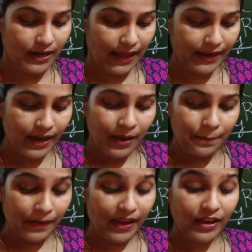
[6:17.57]
Like,
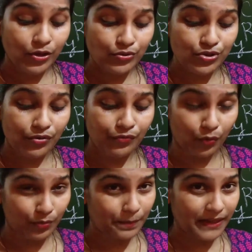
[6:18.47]
may I use your
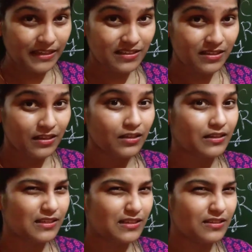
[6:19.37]
phone please?
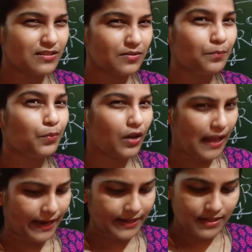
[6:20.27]
This is
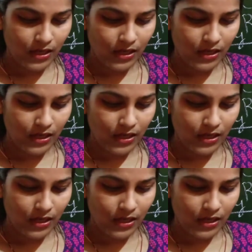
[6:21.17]
polite.